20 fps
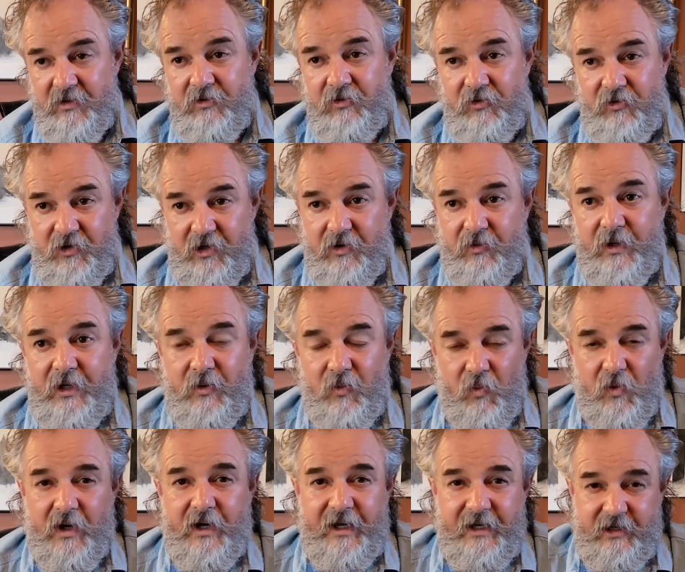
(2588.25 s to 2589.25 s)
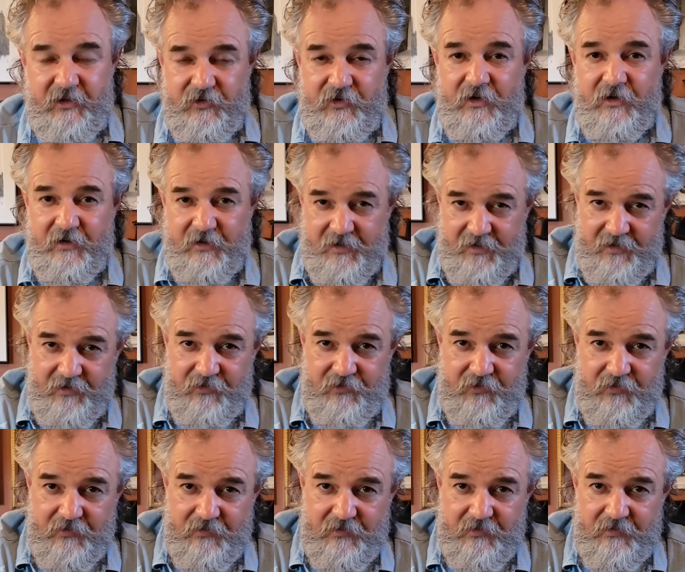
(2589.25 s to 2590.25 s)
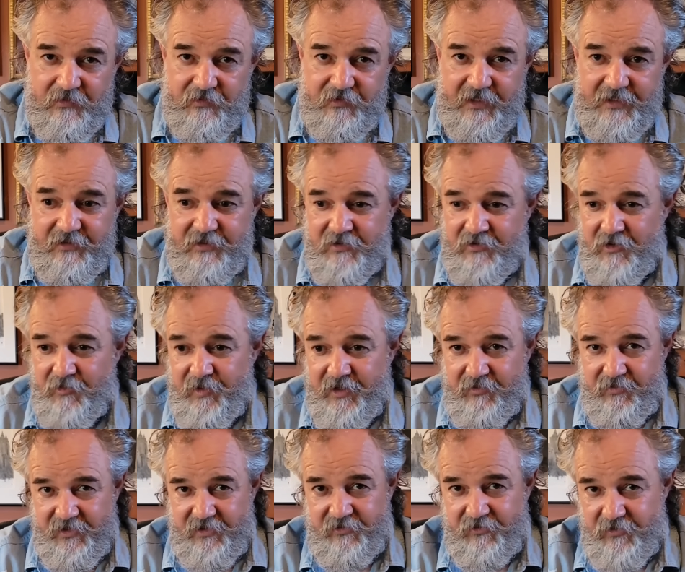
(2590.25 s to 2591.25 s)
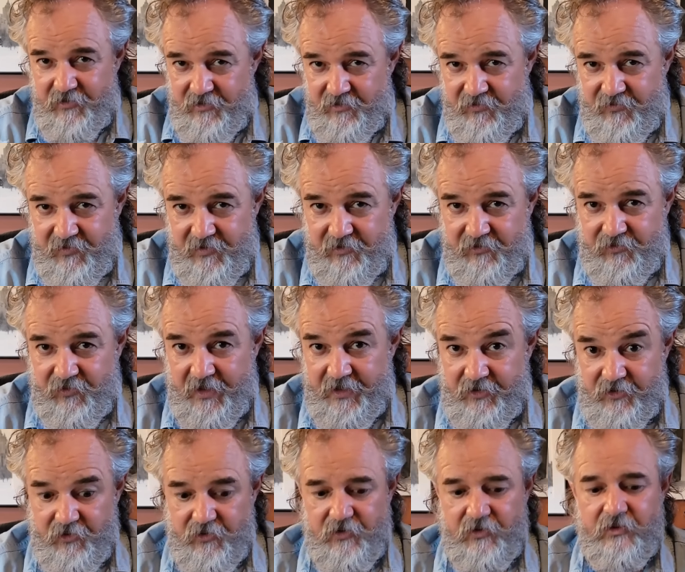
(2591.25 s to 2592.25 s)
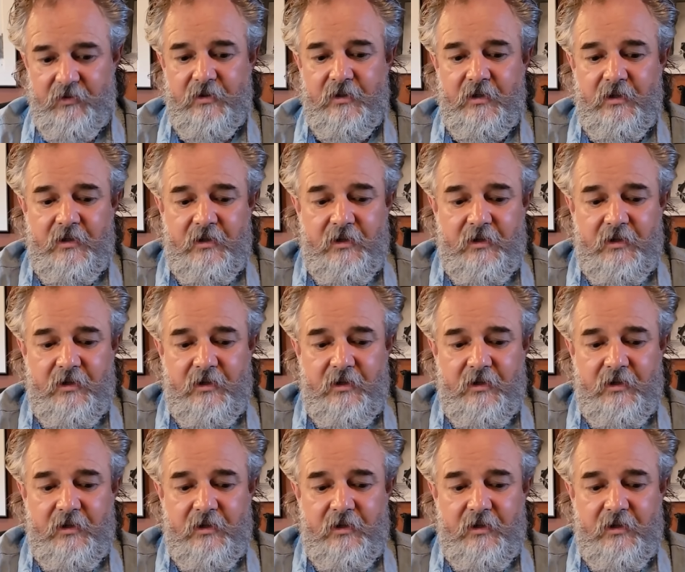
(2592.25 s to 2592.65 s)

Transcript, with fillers: knowing what I could turn it into because I'd done all my research first. So I knew